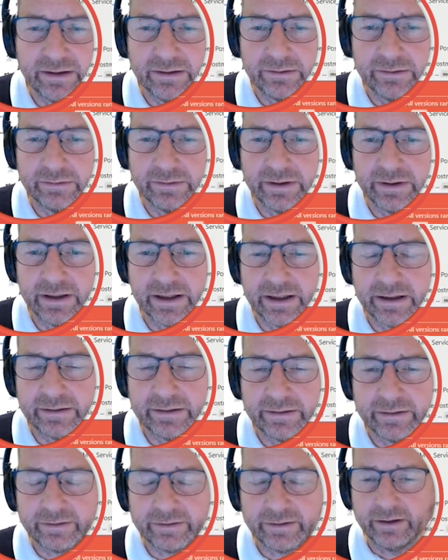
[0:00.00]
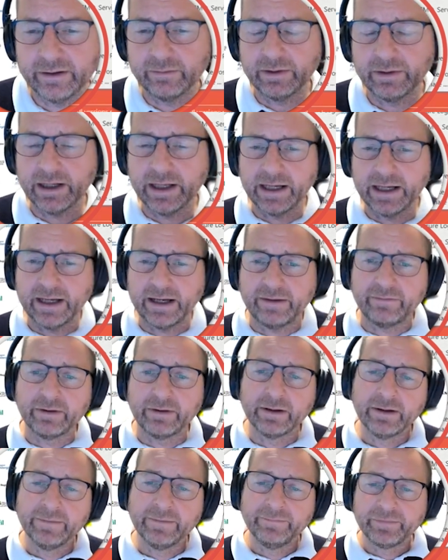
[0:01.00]
in Nodinite. So you will
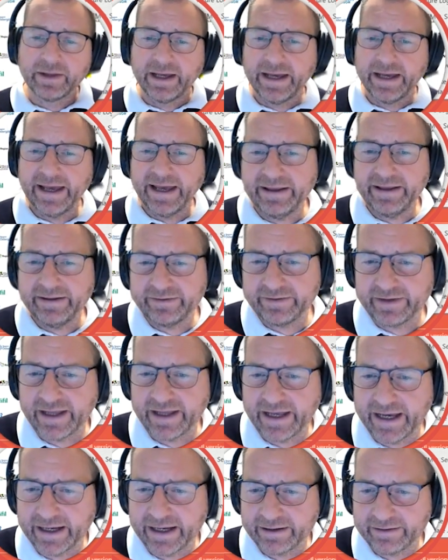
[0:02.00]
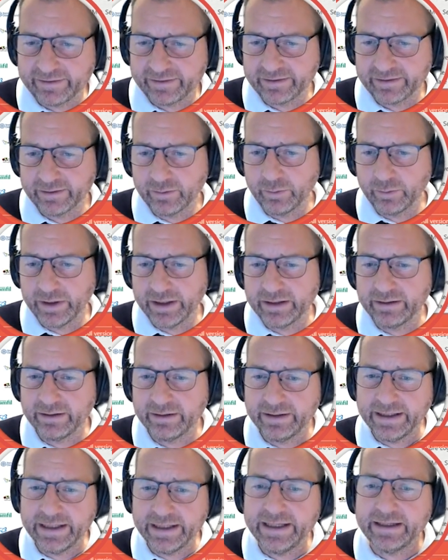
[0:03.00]
have haystacks
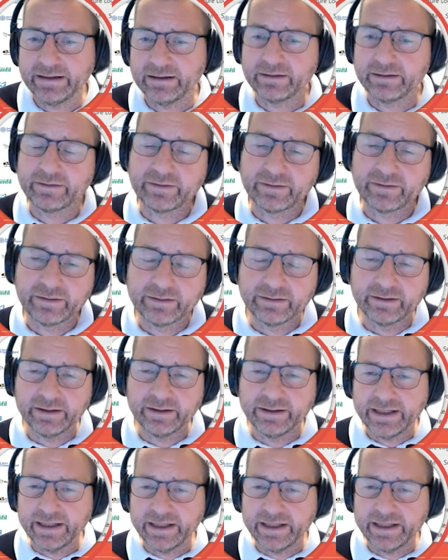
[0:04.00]
with needles. The